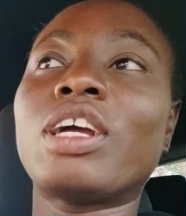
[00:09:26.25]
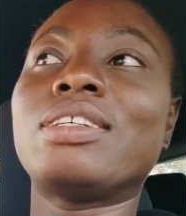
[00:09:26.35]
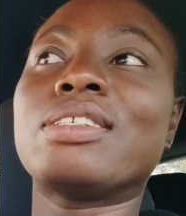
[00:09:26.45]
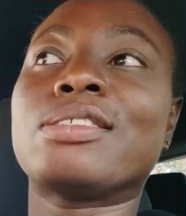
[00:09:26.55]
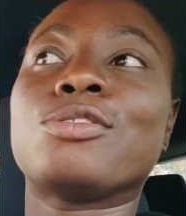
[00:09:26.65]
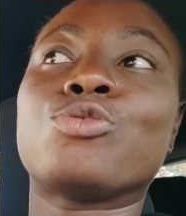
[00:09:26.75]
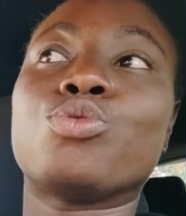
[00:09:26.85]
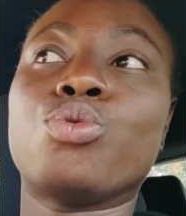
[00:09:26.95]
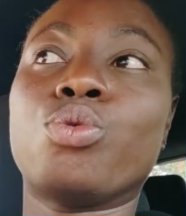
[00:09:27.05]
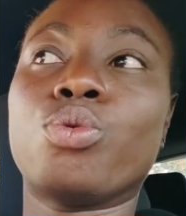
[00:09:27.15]
This is
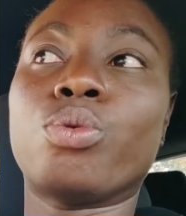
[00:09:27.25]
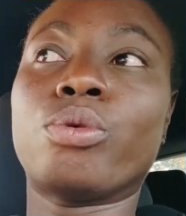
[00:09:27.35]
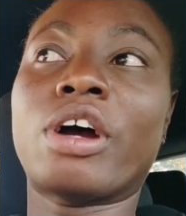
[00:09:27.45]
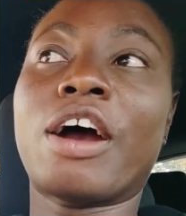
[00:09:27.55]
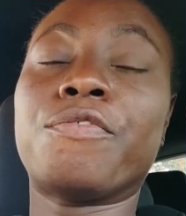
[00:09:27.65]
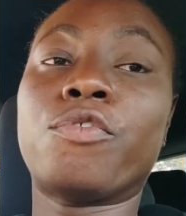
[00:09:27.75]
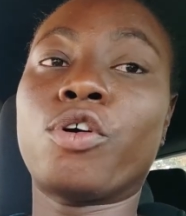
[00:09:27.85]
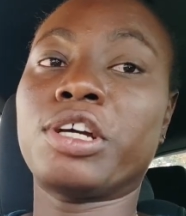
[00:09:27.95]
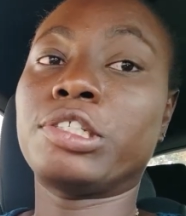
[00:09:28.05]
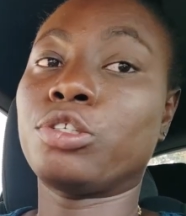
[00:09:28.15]
to
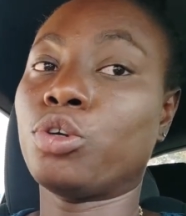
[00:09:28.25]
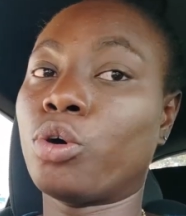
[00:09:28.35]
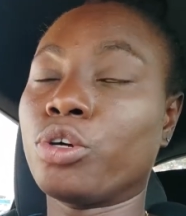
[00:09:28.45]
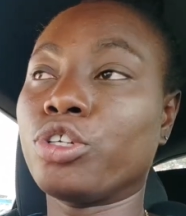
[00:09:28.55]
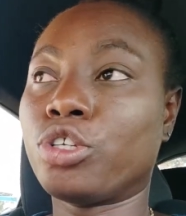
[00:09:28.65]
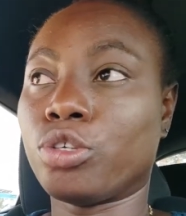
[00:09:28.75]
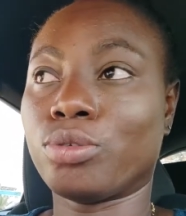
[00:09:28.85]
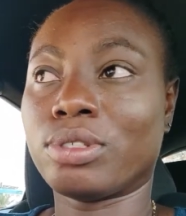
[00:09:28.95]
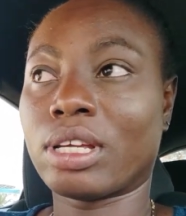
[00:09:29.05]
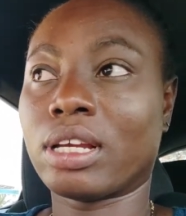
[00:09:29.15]
avoid long queues,